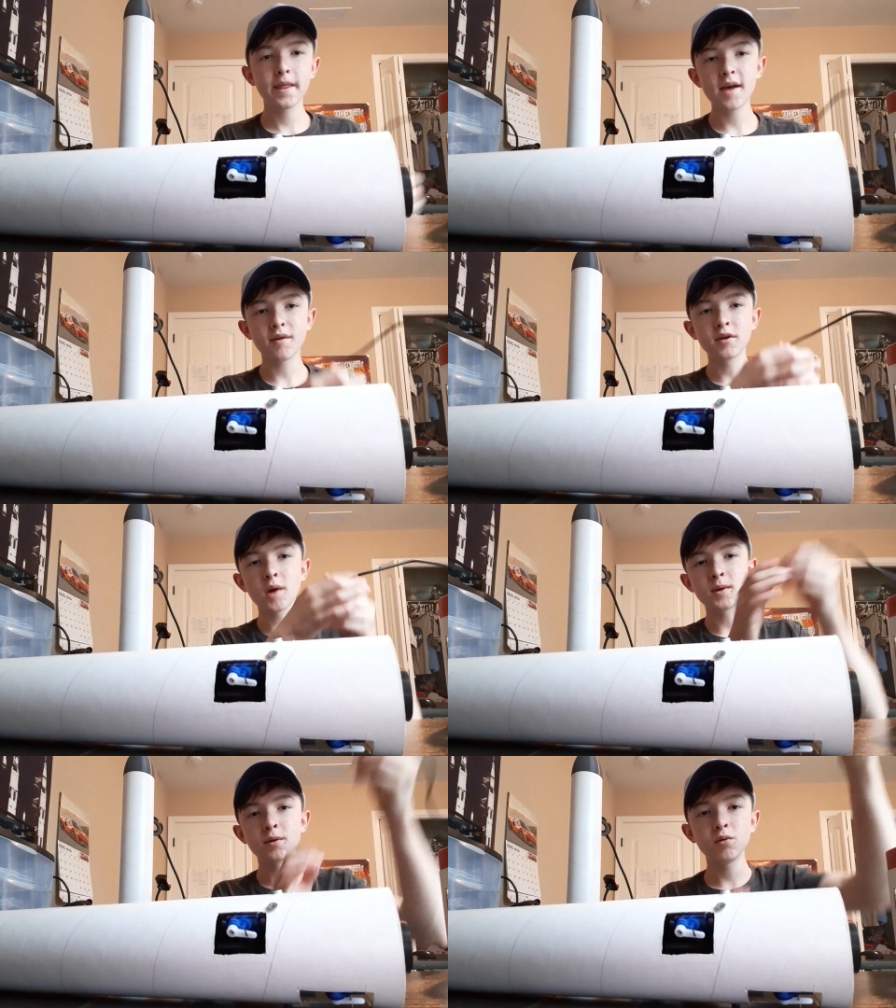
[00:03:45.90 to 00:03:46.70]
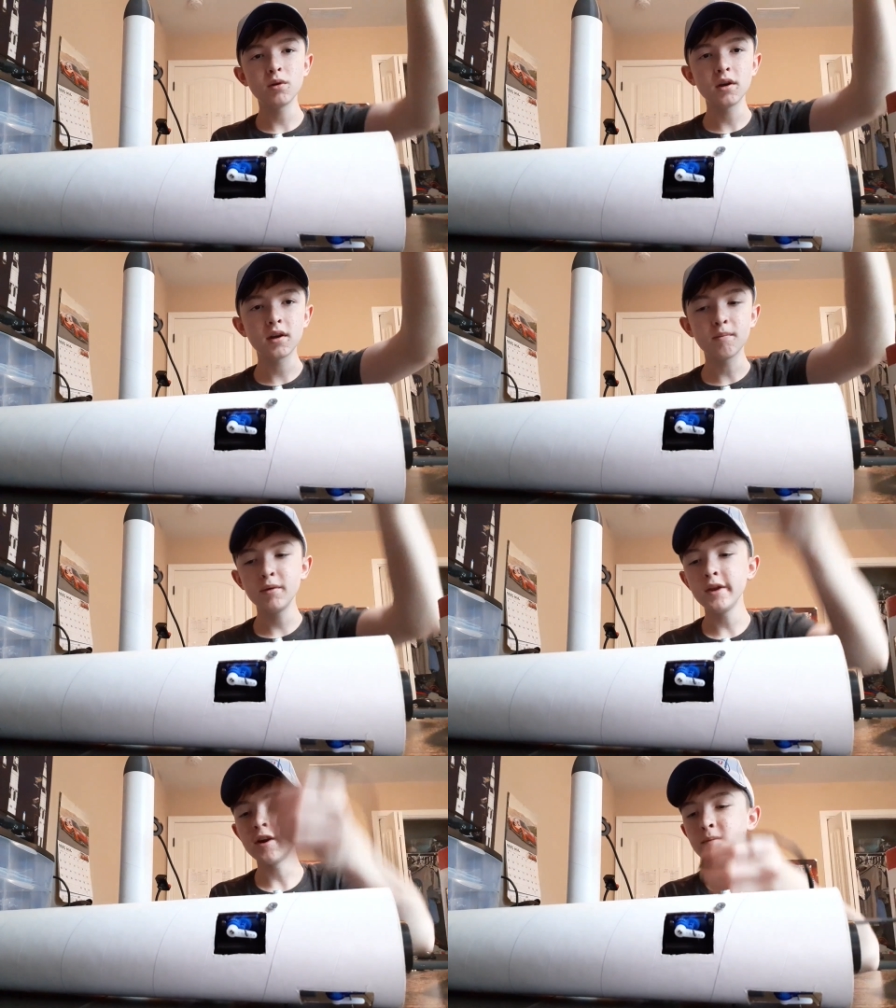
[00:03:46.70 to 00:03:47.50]
I have it hooked up to a
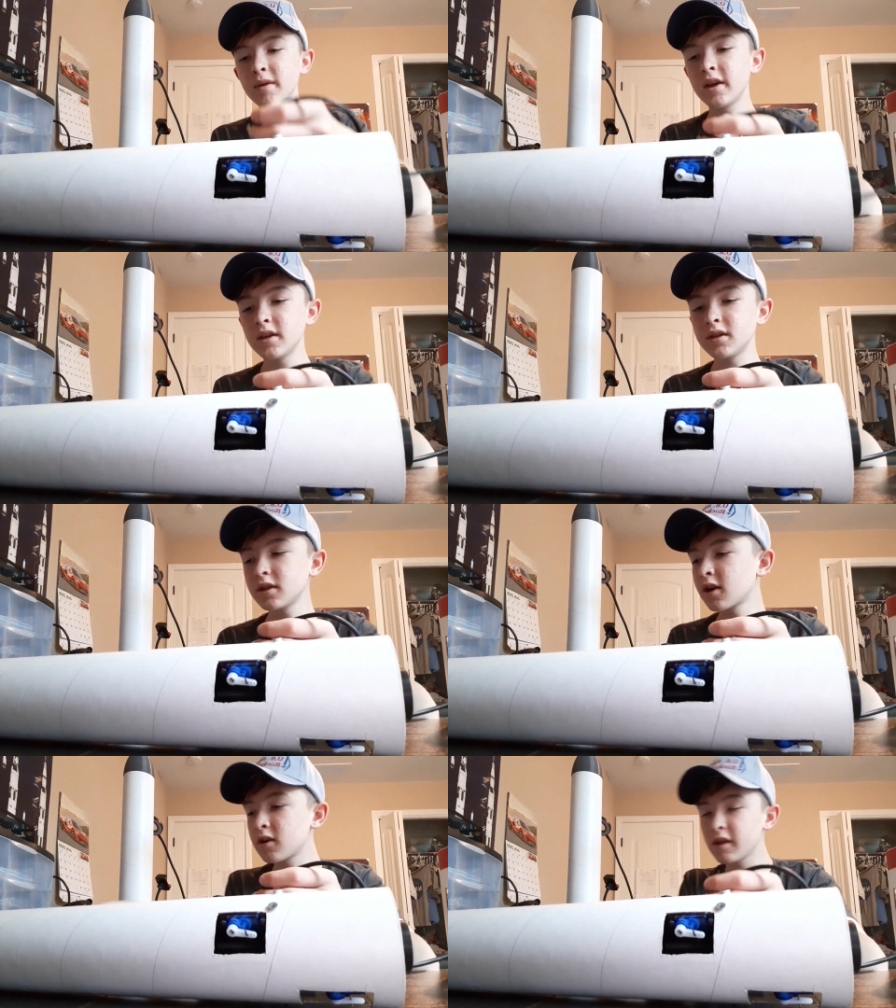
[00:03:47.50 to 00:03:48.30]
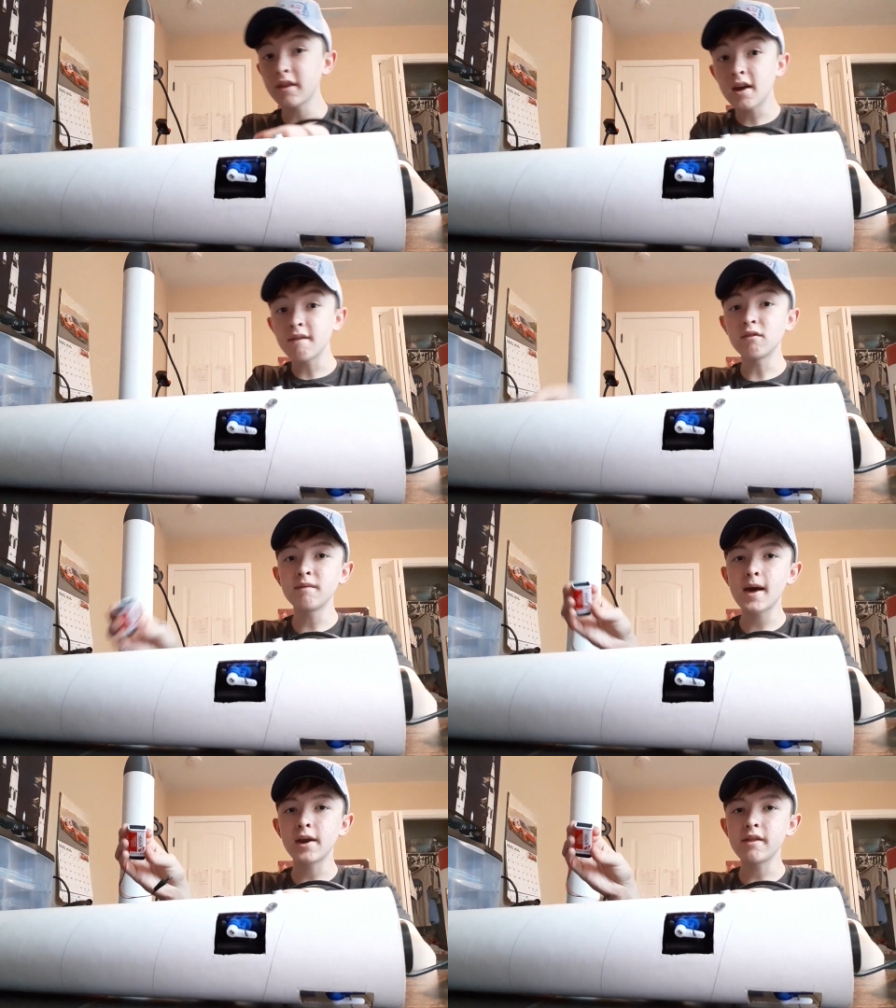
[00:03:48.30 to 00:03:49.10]
computer because currently the 9 volt
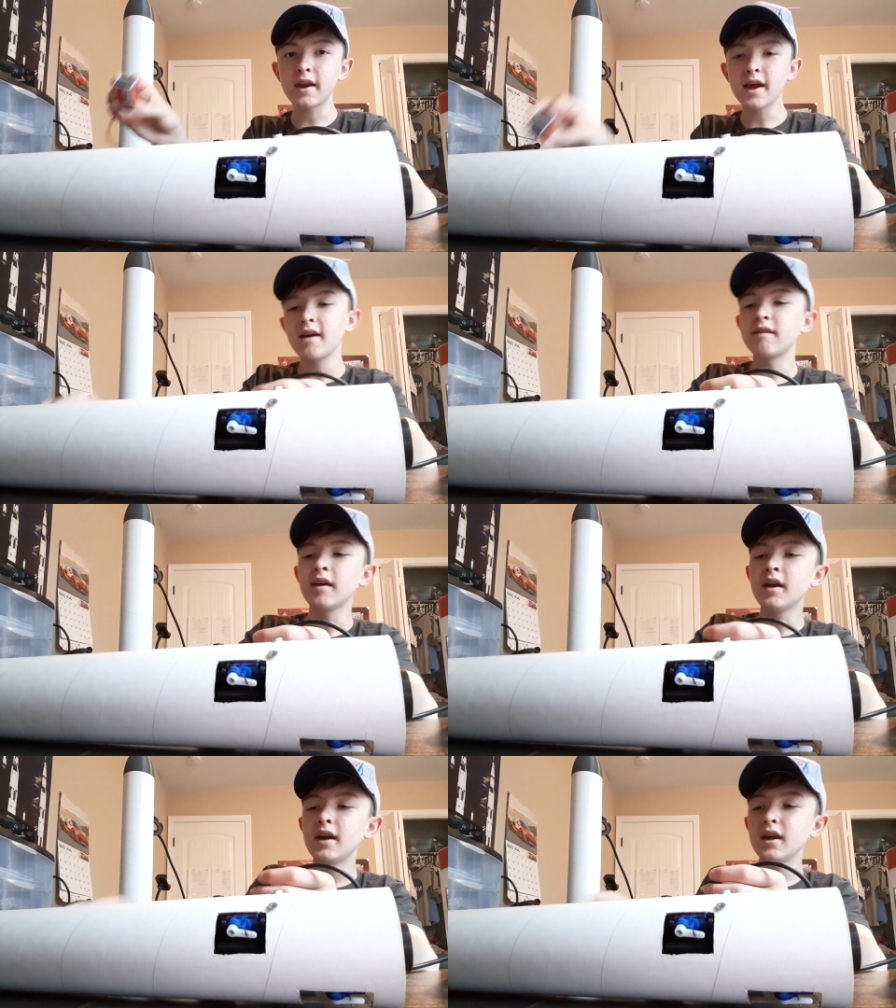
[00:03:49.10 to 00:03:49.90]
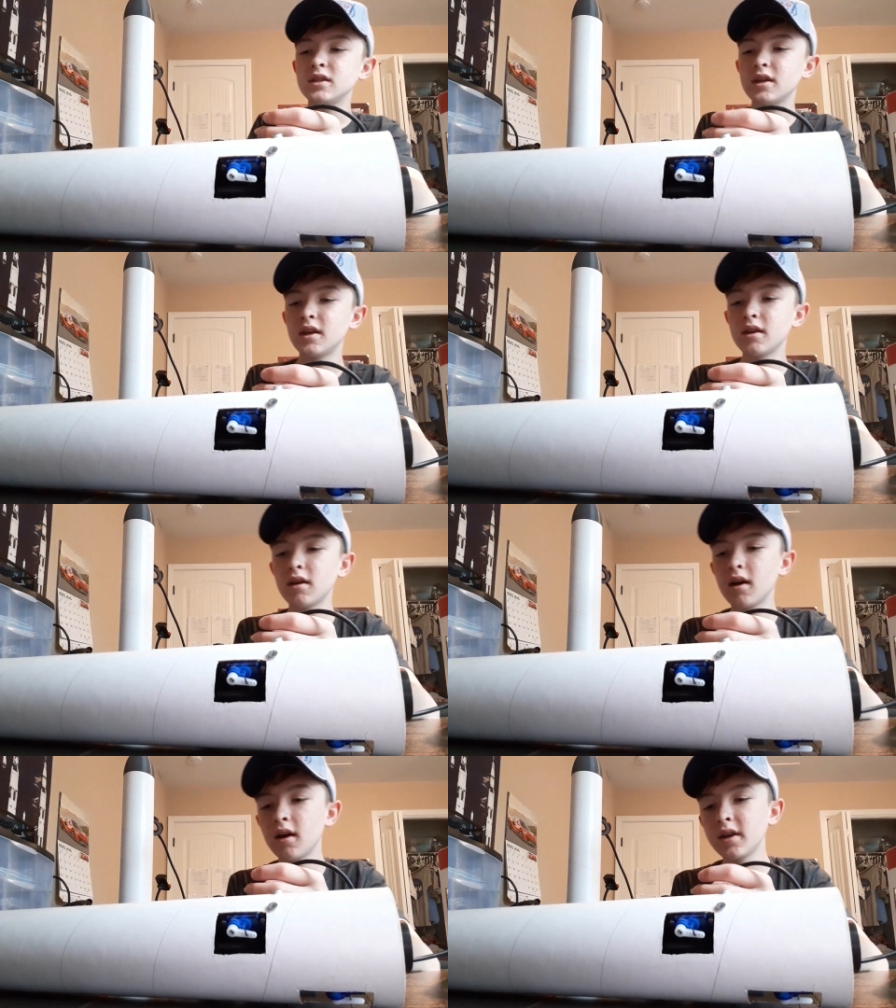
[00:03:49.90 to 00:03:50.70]
battery that I have isn't
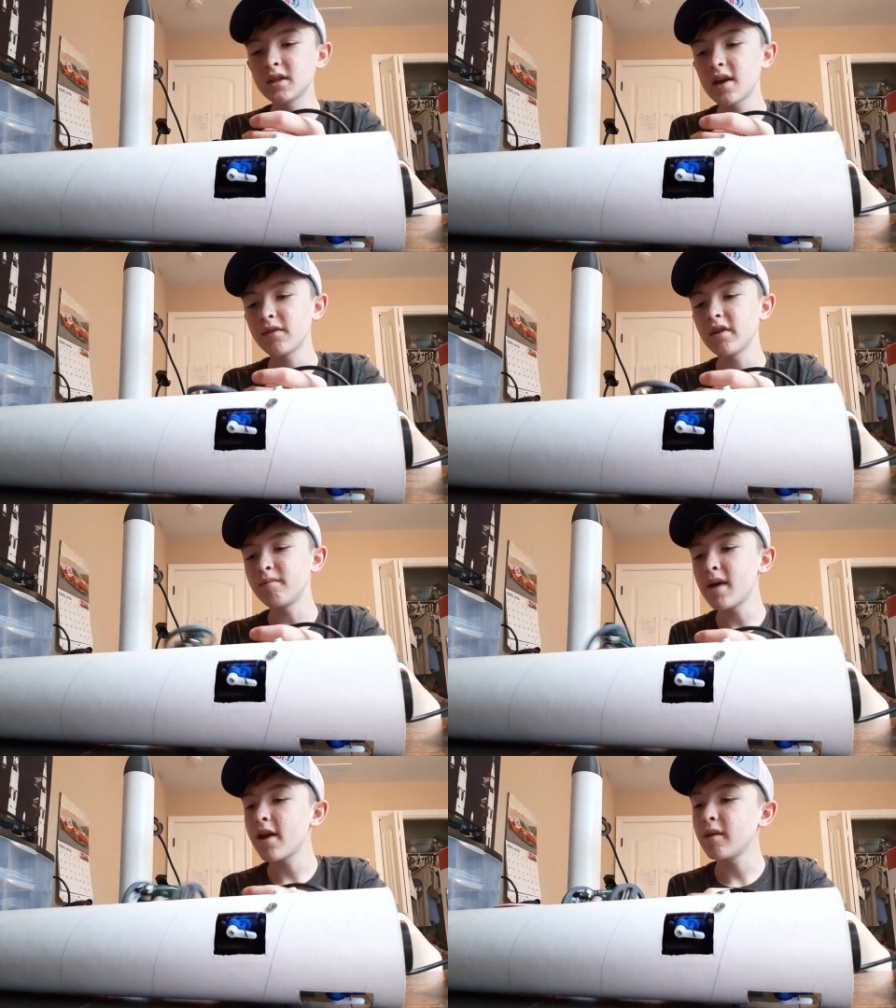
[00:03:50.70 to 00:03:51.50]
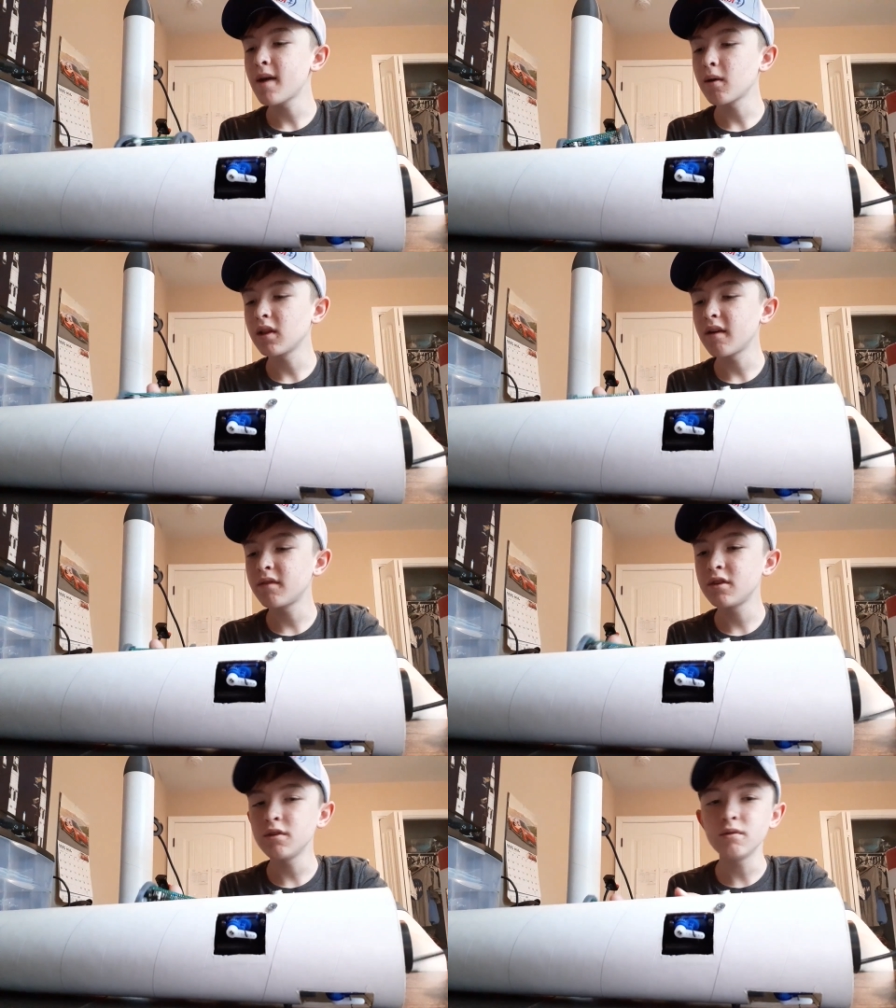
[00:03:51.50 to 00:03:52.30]
uh, doesn't have enough battery power left
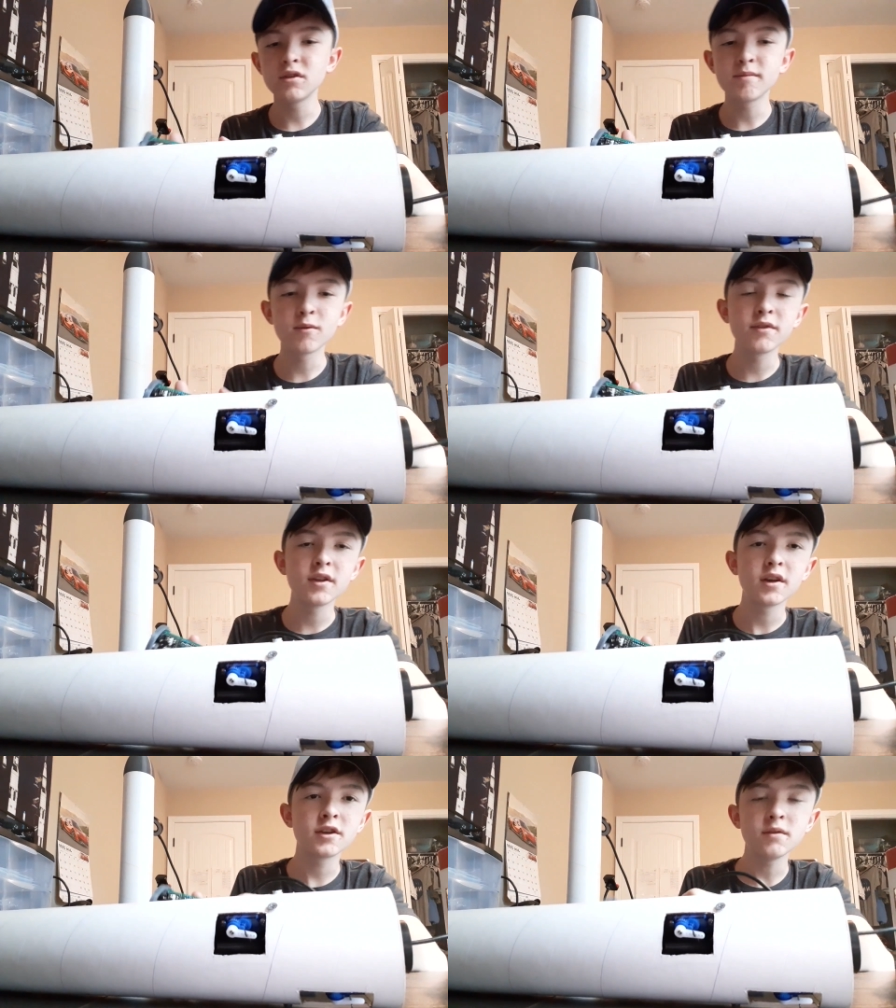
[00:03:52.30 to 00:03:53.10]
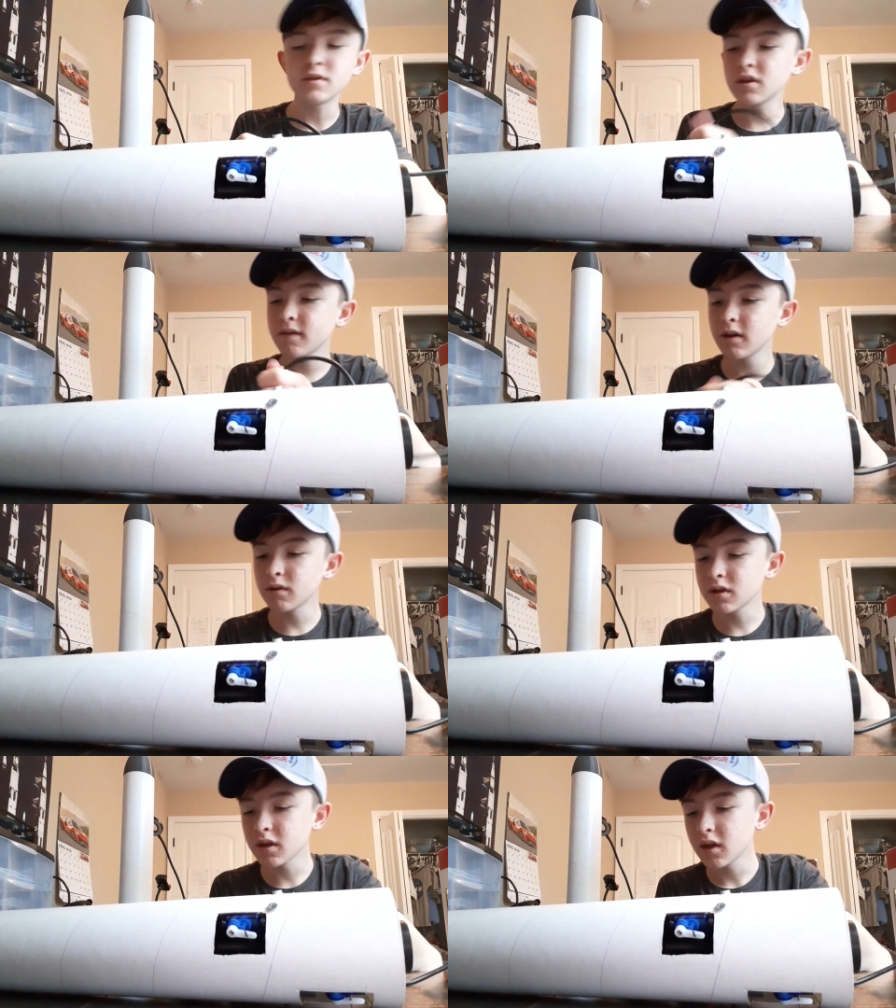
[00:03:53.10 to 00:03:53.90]
to support the two
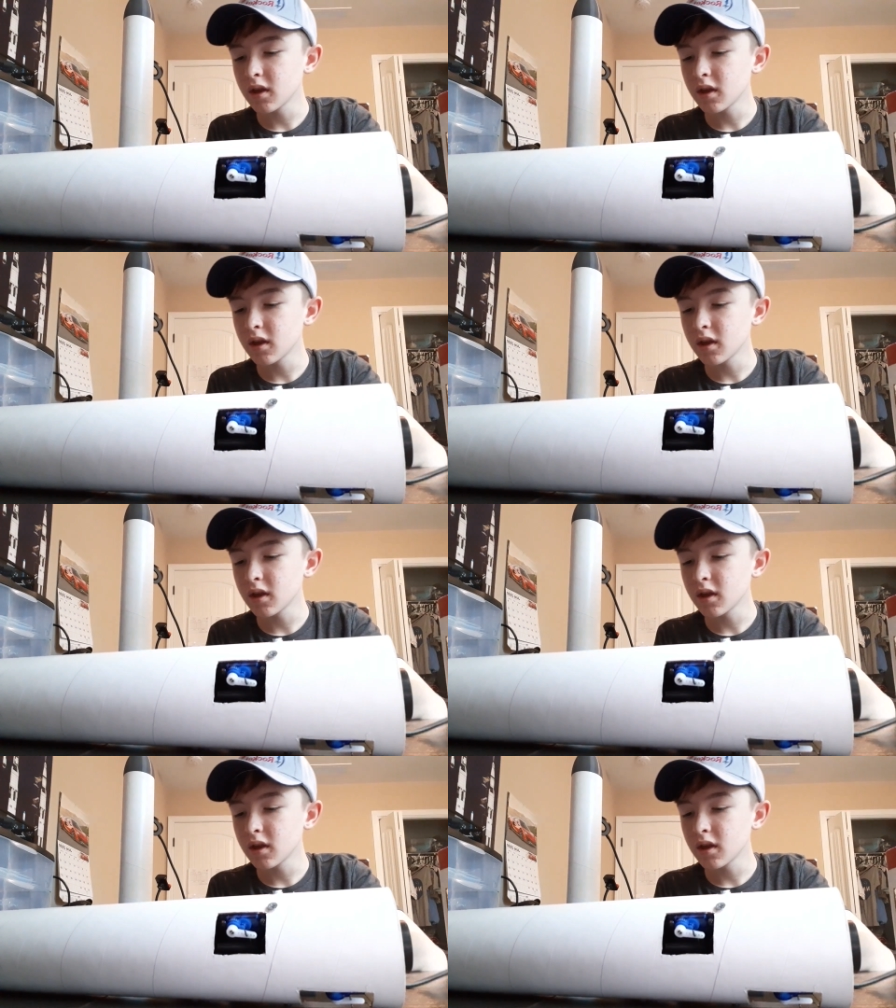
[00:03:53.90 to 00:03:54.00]
servos.